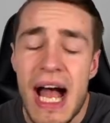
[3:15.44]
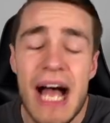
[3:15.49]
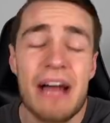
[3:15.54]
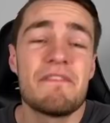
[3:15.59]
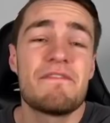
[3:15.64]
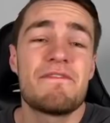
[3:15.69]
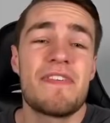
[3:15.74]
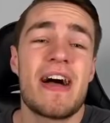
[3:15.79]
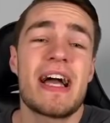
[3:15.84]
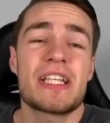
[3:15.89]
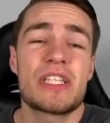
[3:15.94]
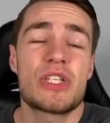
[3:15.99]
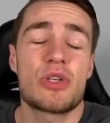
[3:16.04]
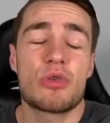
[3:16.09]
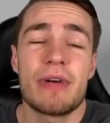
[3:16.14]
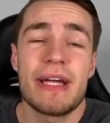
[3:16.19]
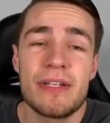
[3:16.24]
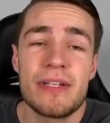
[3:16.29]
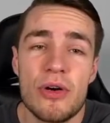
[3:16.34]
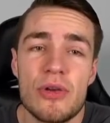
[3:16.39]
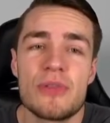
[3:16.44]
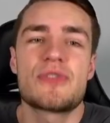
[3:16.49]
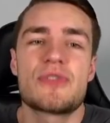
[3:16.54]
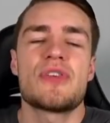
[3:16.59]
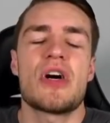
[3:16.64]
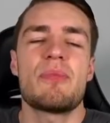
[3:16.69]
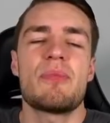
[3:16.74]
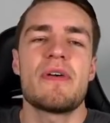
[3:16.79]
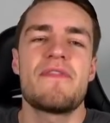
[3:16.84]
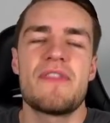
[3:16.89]
and factor in on
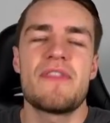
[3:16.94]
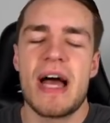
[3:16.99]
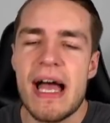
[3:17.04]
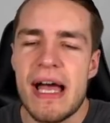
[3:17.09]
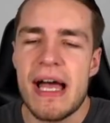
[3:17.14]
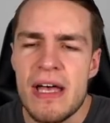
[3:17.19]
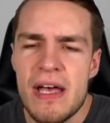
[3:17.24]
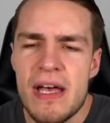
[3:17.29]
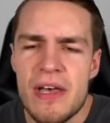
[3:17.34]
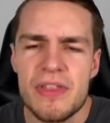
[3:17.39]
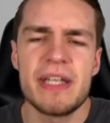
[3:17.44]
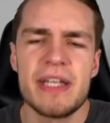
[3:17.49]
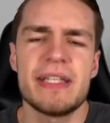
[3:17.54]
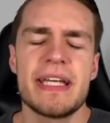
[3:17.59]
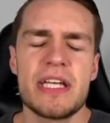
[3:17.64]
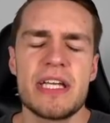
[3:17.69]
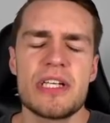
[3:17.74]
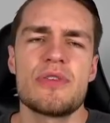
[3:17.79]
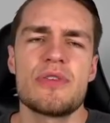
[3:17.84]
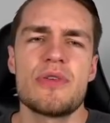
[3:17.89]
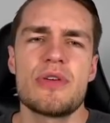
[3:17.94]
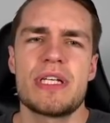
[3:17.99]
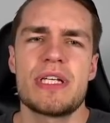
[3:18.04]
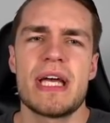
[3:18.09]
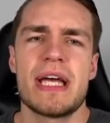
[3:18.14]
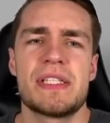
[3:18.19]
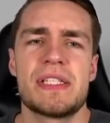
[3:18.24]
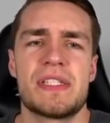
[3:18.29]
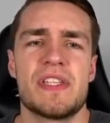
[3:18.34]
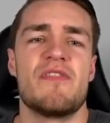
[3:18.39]
top of that the additional
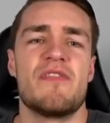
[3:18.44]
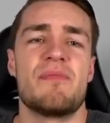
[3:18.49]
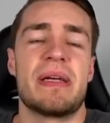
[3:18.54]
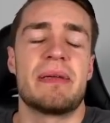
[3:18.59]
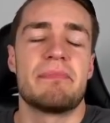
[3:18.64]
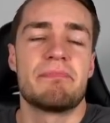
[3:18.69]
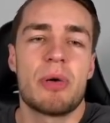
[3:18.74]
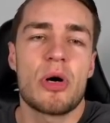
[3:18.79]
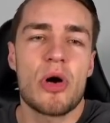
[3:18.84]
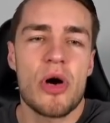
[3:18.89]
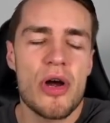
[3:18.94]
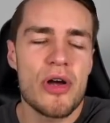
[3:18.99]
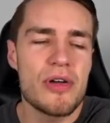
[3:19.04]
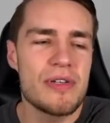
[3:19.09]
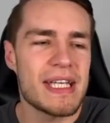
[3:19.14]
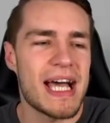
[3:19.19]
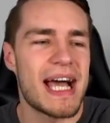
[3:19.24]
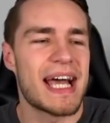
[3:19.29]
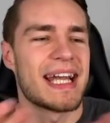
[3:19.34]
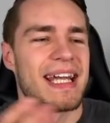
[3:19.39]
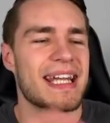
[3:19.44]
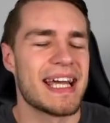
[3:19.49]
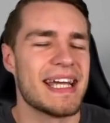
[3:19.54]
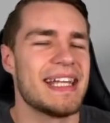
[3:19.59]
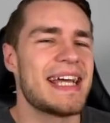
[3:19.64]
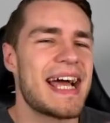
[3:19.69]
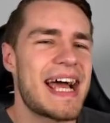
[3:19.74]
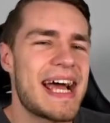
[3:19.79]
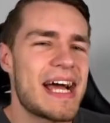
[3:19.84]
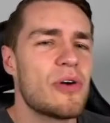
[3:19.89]
shares that have been borrowed and
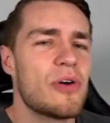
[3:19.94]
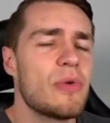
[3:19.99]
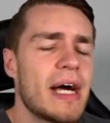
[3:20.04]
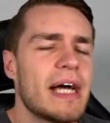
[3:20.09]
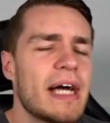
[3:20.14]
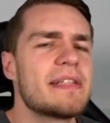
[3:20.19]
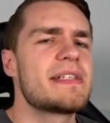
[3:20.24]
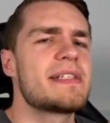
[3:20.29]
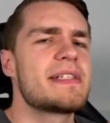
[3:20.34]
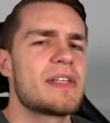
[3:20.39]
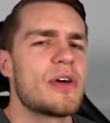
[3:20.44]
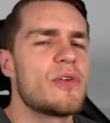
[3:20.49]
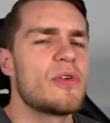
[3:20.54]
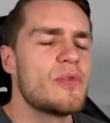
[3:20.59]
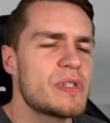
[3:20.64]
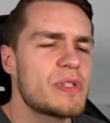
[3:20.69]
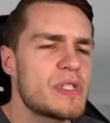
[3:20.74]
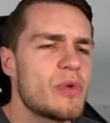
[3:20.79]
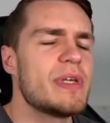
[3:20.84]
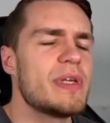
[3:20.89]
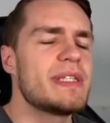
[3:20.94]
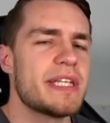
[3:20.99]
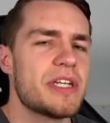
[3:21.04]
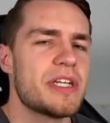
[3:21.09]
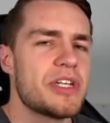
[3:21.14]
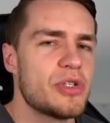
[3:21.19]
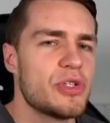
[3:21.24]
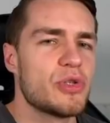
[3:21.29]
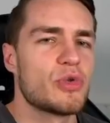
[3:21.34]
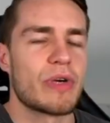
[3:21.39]
lent out and sold to
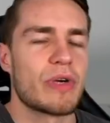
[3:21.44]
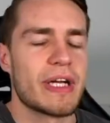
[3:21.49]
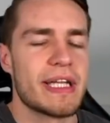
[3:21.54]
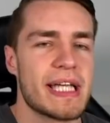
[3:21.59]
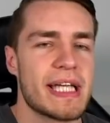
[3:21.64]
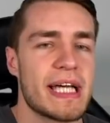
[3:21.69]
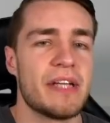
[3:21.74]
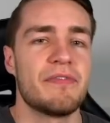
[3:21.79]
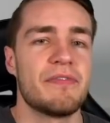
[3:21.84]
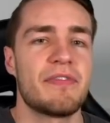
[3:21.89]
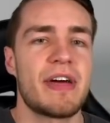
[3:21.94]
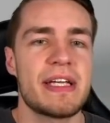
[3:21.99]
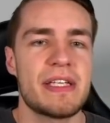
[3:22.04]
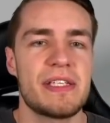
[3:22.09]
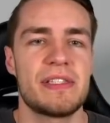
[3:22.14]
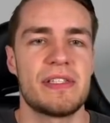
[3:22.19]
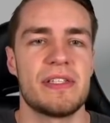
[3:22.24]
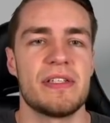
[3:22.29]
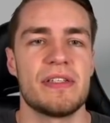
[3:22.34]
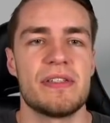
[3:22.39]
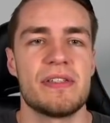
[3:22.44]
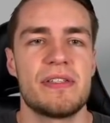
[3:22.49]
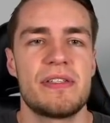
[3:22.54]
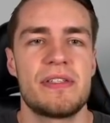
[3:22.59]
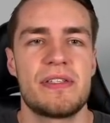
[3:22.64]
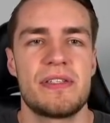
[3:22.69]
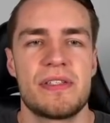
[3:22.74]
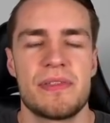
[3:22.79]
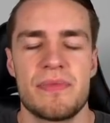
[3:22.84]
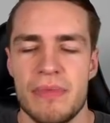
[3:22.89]
additional retail
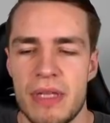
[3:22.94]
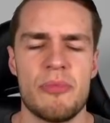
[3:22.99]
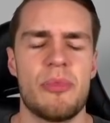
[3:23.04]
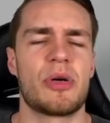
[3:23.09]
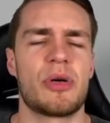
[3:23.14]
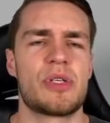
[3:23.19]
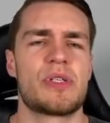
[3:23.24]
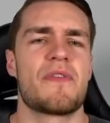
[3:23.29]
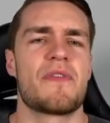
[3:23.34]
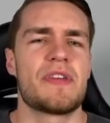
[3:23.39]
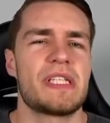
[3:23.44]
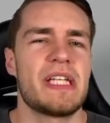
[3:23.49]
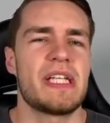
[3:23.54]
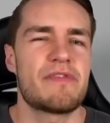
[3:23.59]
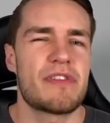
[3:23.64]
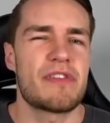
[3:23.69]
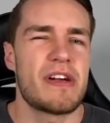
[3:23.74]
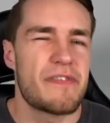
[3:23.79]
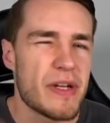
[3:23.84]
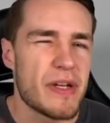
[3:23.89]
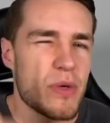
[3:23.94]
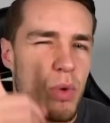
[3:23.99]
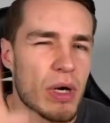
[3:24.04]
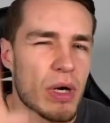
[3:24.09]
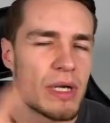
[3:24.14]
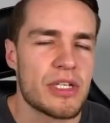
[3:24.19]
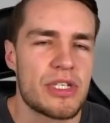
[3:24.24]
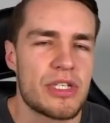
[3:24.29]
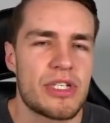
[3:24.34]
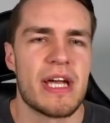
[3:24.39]
investors because obviously for every
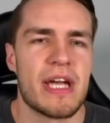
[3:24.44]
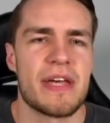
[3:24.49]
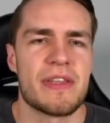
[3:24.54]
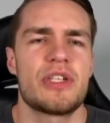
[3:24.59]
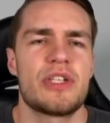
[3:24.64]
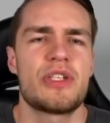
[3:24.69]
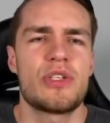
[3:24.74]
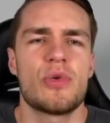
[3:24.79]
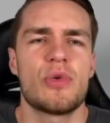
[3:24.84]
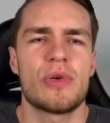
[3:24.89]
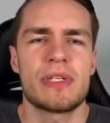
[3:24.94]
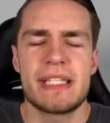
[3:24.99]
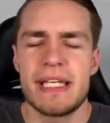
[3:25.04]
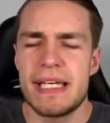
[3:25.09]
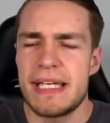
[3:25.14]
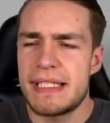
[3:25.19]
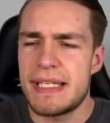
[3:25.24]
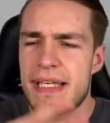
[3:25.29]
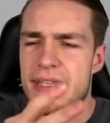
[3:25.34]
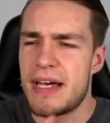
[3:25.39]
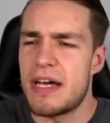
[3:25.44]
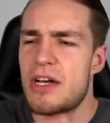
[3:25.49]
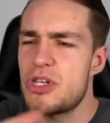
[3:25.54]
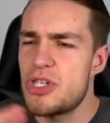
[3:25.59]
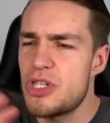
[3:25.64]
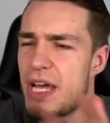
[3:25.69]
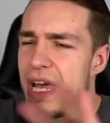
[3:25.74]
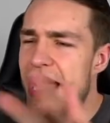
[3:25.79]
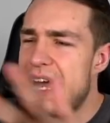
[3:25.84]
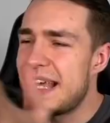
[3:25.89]
one share that's shorted, that
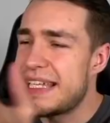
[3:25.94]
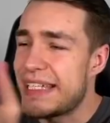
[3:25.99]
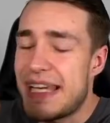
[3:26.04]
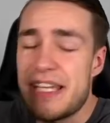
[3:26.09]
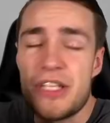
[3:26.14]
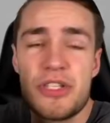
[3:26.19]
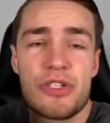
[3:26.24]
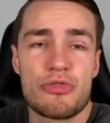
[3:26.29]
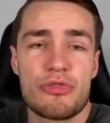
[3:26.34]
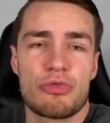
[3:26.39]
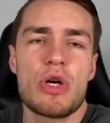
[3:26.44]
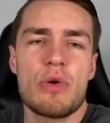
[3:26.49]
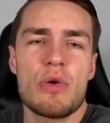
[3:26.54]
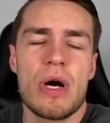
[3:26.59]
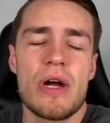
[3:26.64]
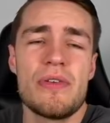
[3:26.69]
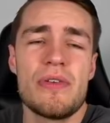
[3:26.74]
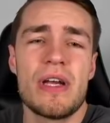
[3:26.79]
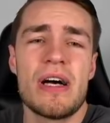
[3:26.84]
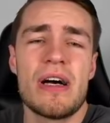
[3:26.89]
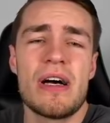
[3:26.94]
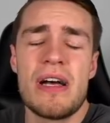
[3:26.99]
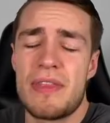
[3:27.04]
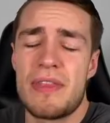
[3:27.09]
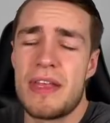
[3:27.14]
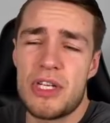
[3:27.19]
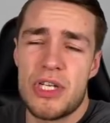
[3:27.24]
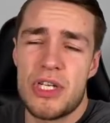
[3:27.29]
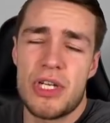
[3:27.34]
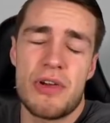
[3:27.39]
share has a true owner,
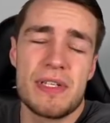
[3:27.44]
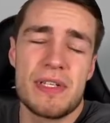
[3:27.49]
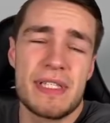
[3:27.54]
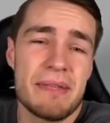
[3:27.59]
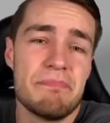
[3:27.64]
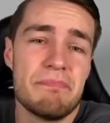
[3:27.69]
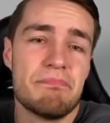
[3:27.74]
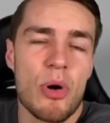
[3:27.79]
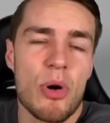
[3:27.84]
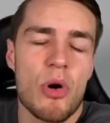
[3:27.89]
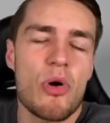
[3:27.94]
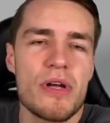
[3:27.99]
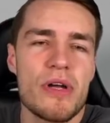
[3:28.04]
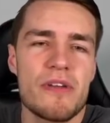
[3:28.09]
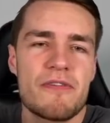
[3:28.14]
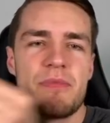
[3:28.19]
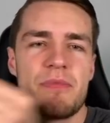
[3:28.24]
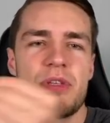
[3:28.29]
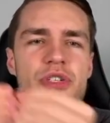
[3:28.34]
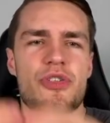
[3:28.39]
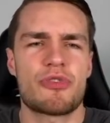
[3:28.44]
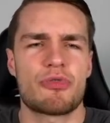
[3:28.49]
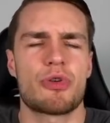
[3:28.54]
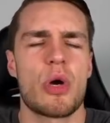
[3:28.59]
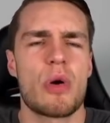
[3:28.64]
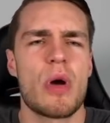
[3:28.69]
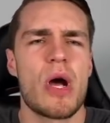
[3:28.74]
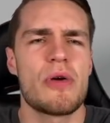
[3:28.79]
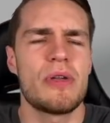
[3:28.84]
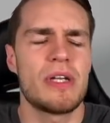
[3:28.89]
that share is then borrowed from the
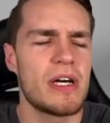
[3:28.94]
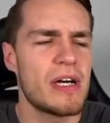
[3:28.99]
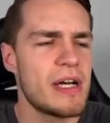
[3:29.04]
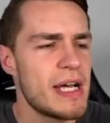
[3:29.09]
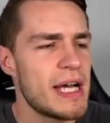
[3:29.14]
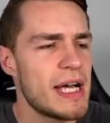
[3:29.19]
true owner